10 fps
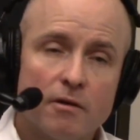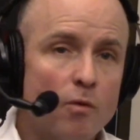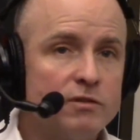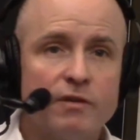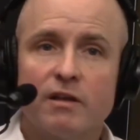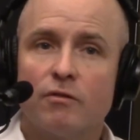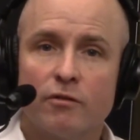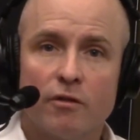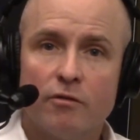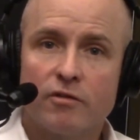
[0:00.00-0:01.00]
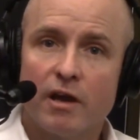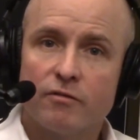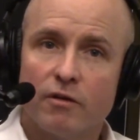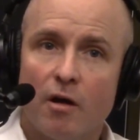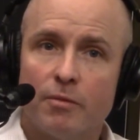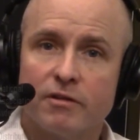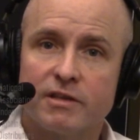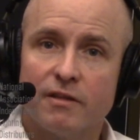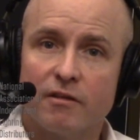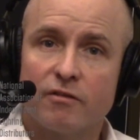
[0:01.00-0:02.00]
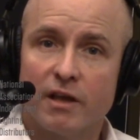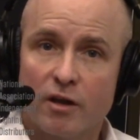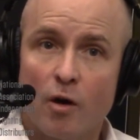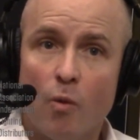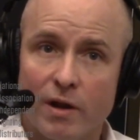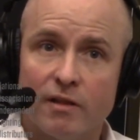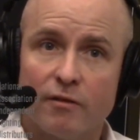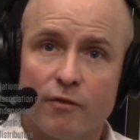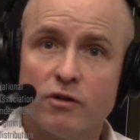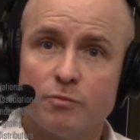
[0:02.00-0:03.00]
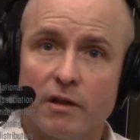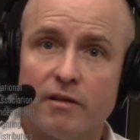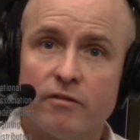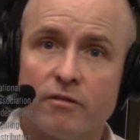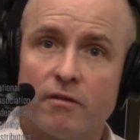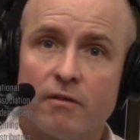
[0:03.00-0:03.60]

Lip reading: Always thankful to those guys for helping us get this thing going in the first place.